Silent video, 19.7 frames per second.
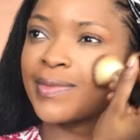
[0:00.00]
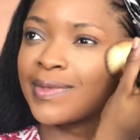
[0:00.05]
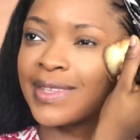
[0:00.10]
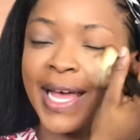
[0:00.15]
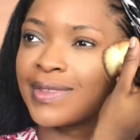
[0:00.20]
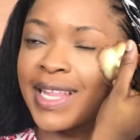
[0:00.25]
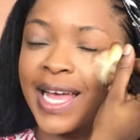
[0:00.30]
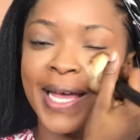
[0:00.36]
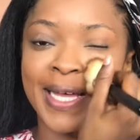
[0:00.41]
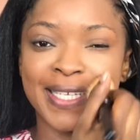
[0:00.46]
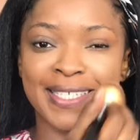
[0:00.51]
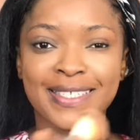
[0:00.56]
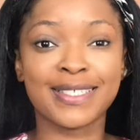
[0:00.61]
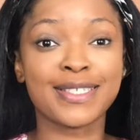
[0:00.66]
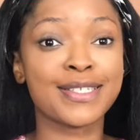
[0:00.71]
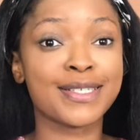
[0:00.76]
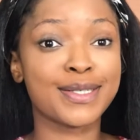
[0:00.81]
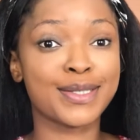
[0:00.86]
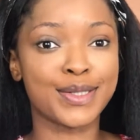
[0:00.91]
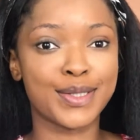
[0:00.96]
That
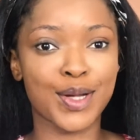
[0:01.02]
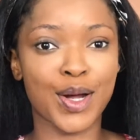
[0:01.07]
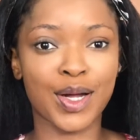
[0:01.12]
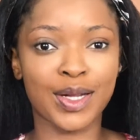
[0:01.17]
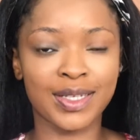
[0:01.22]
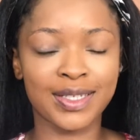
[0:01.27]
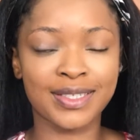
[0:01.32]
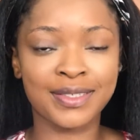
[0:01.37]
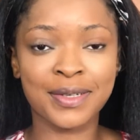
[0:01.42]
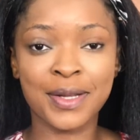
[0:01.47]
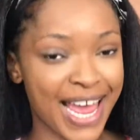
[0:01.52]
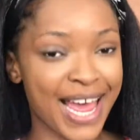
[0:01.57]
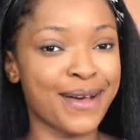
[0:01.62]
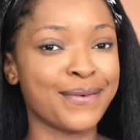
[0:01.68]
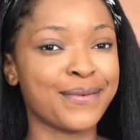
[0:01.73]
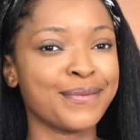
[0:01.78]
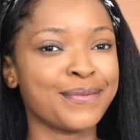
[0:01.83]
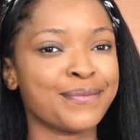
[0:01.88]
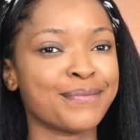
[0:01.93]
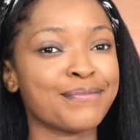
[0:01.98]
is done.
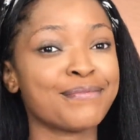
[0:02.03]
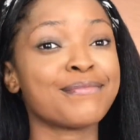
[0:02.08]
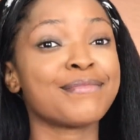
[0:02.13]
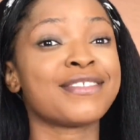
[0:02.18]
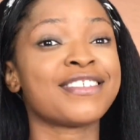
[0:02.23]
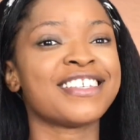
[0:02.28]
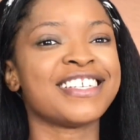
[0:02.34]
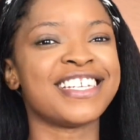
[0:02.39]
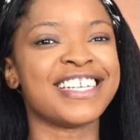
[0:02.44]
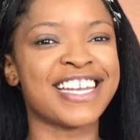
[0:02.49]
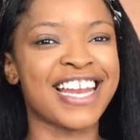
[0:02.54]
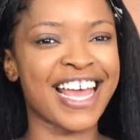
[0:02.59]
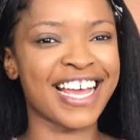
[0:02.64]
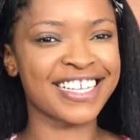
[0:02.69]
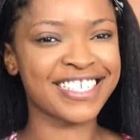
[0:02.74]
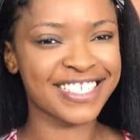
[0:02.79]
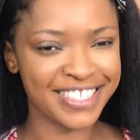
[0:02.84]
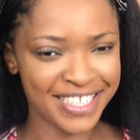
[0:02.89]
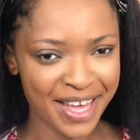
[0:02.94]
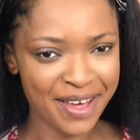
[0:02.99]
Now to the
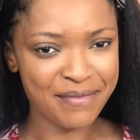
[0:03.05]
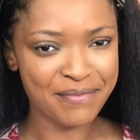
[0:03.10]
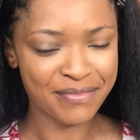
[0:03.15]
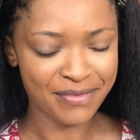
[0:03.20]
next step.